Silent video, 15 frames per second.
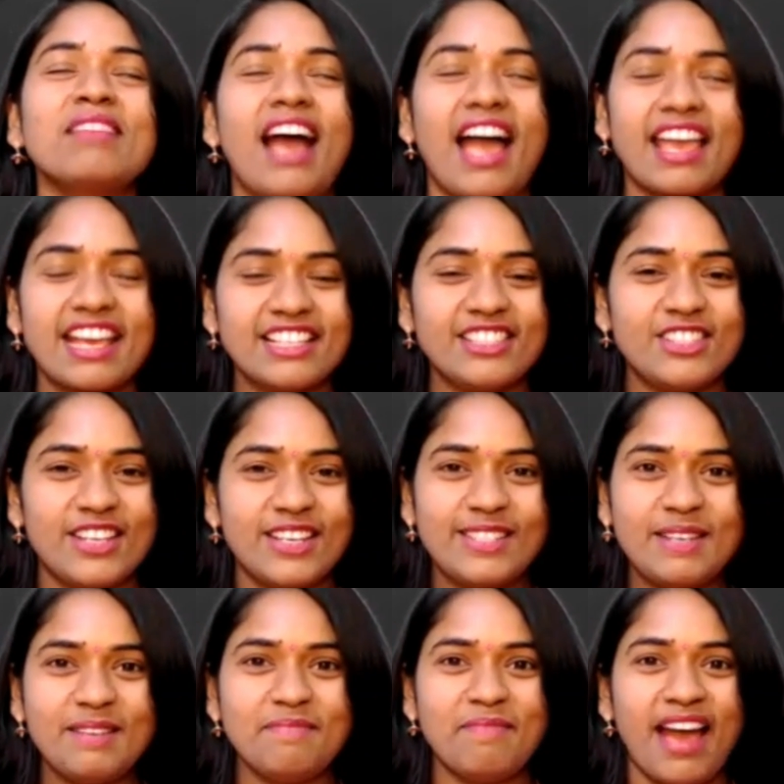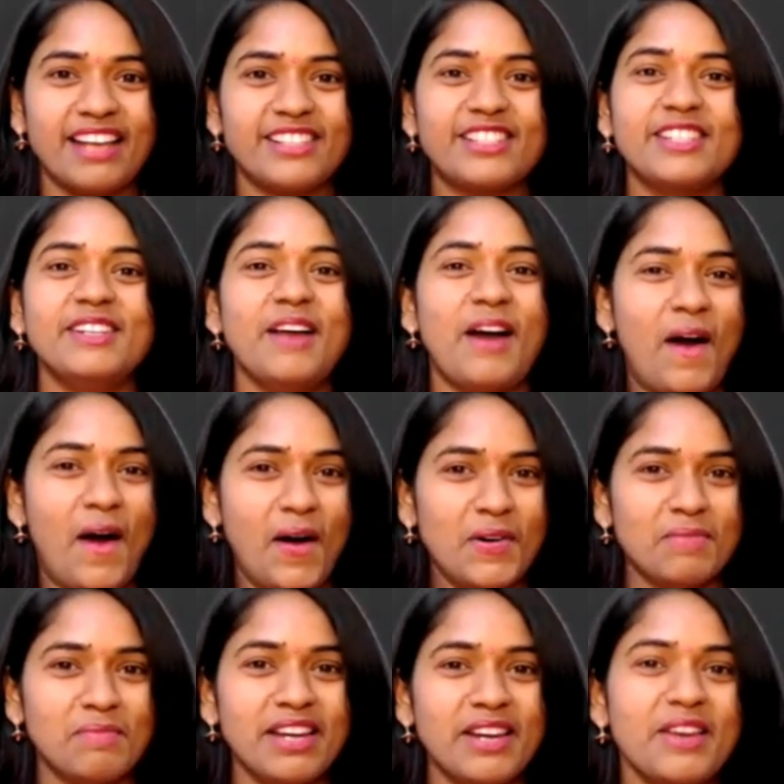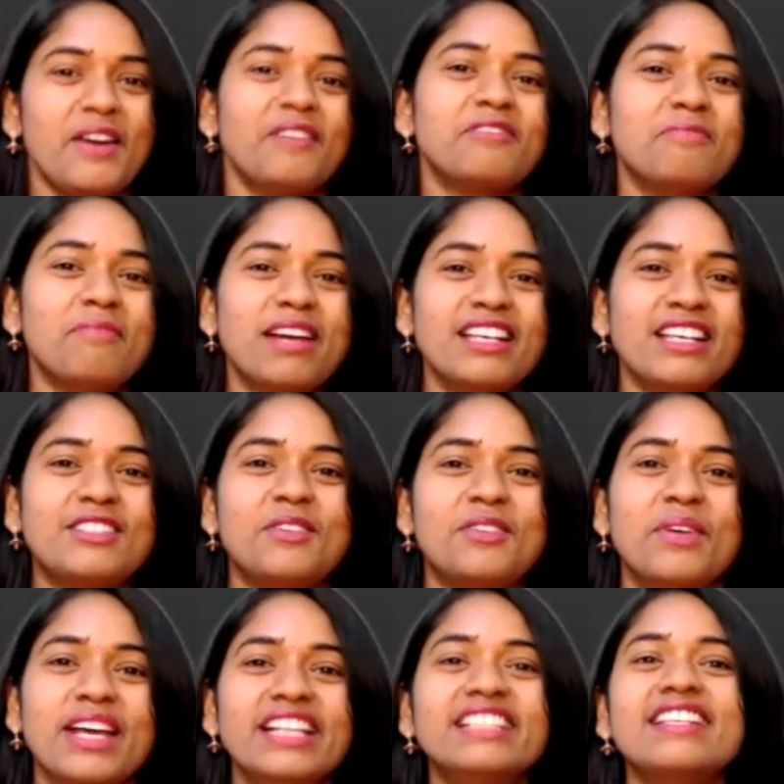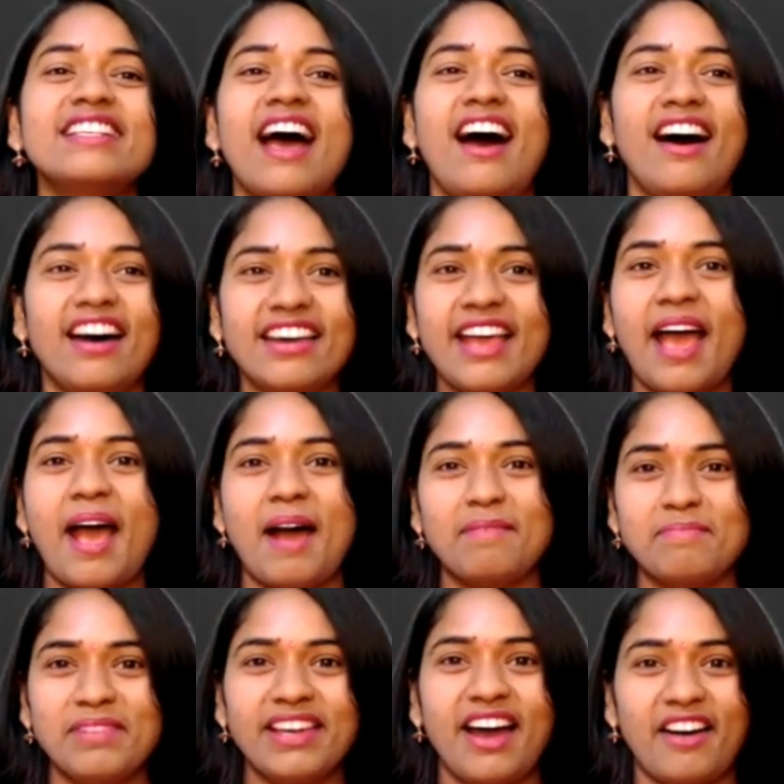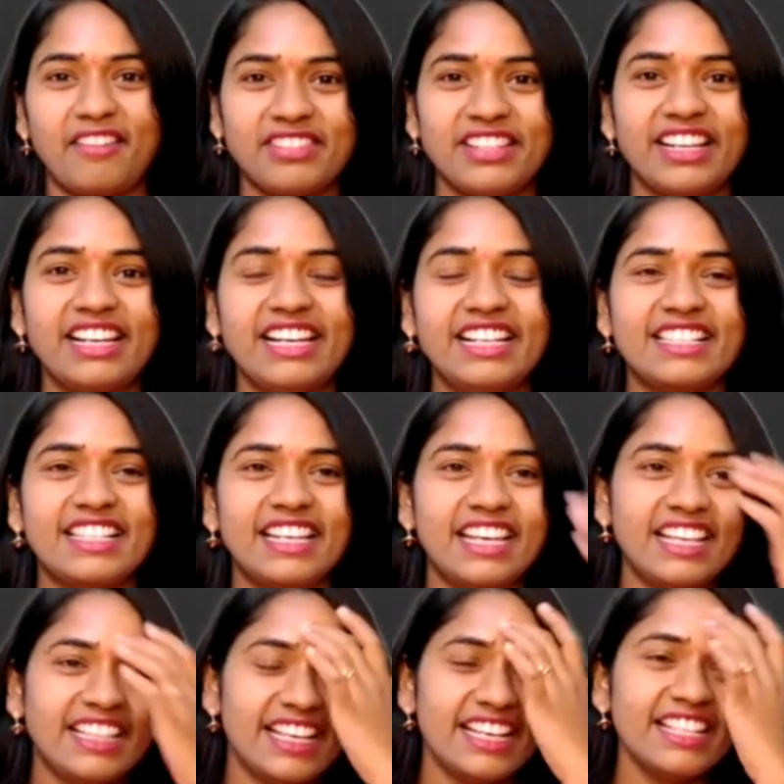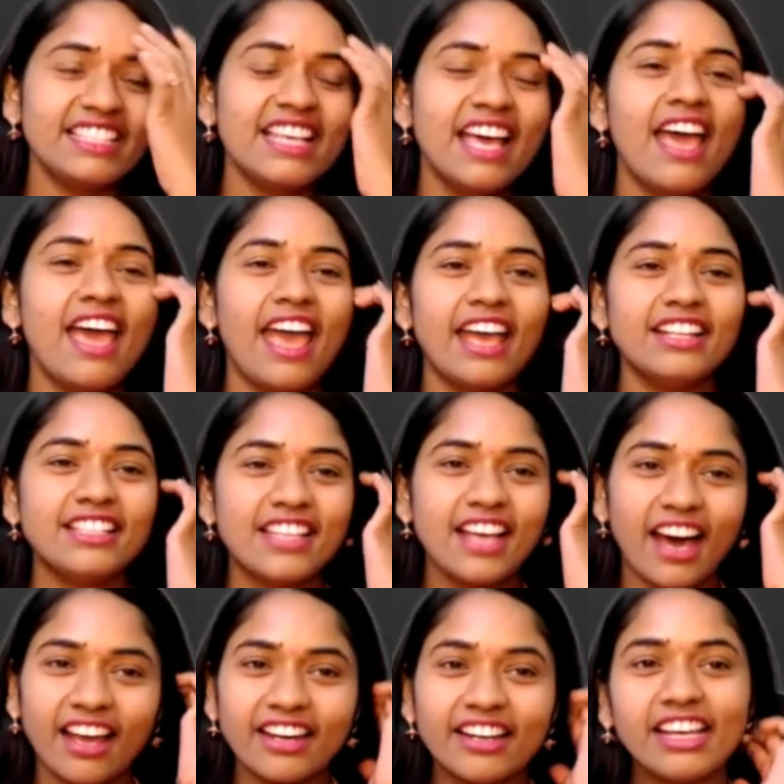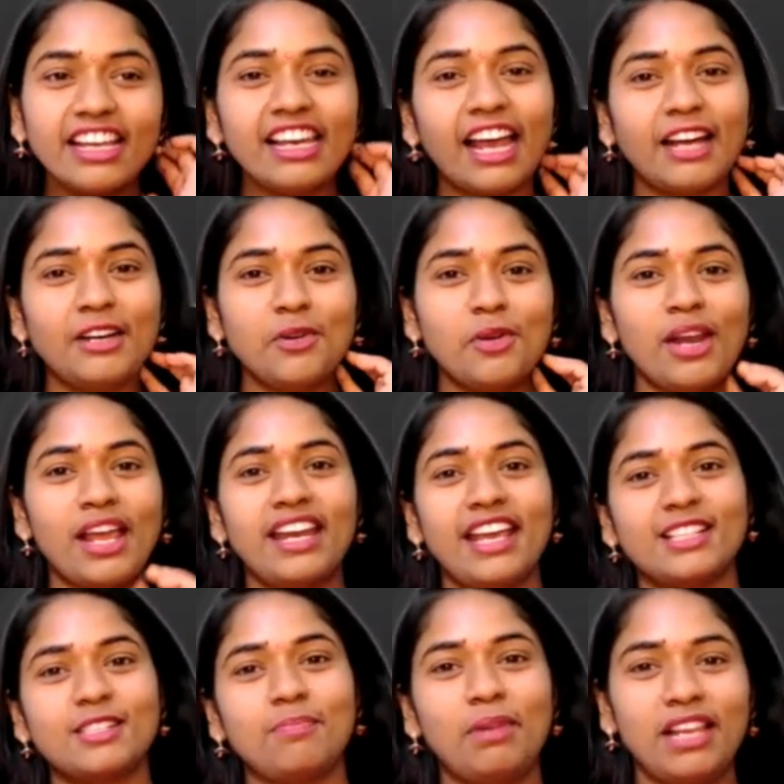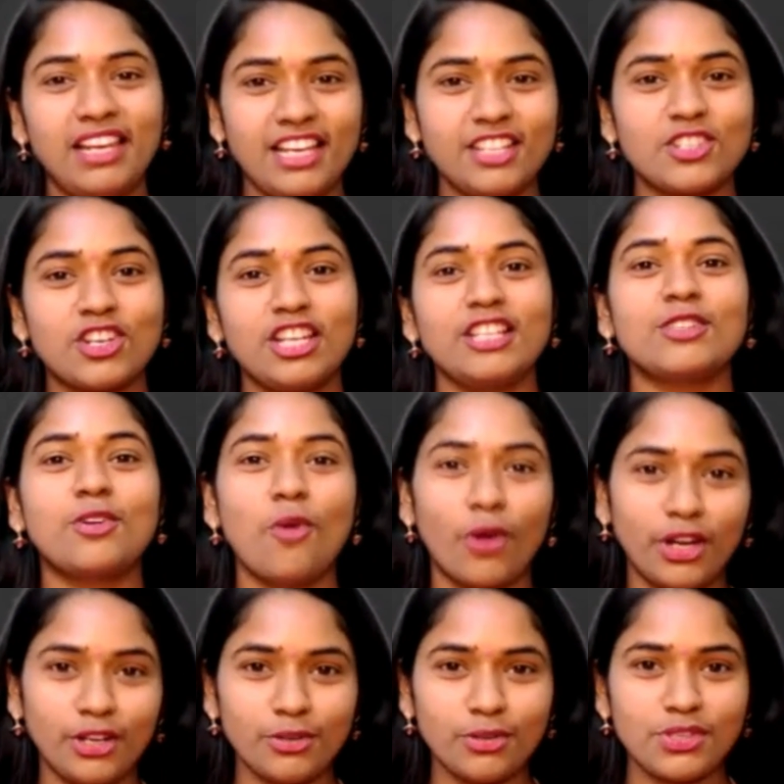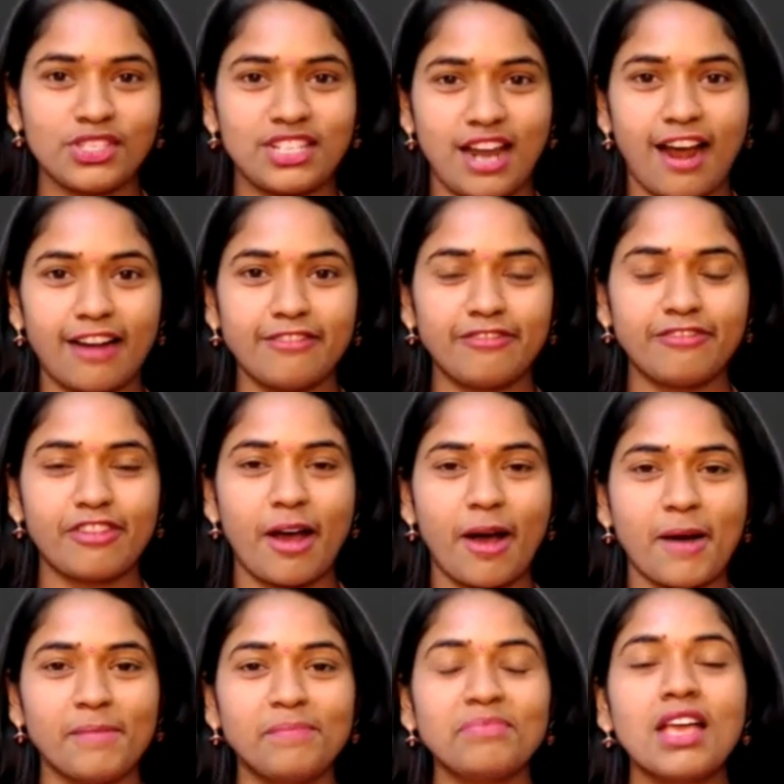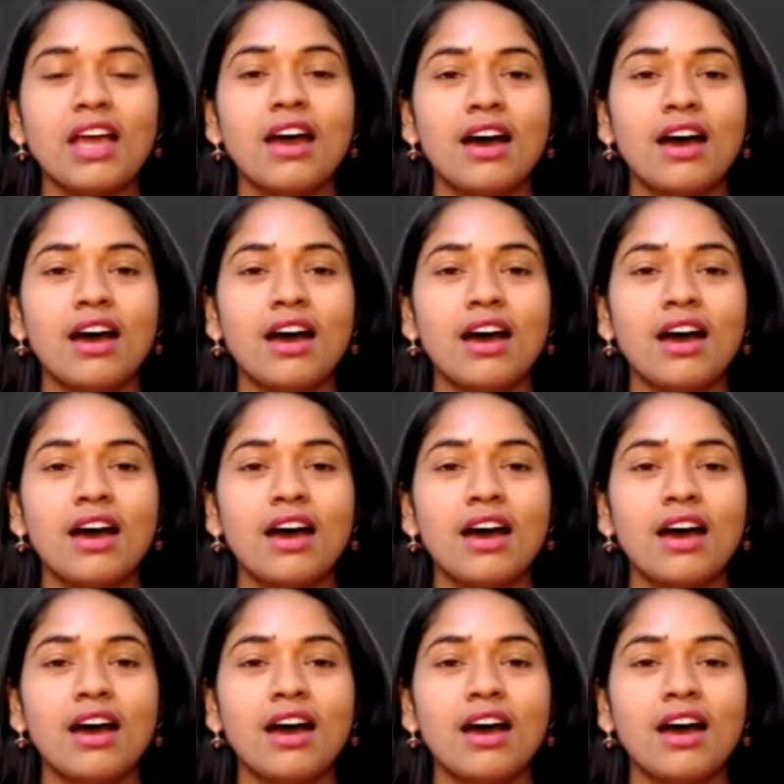I can just imagine how many of my students are happy after listening this. NCERT line to line explanation is going to start from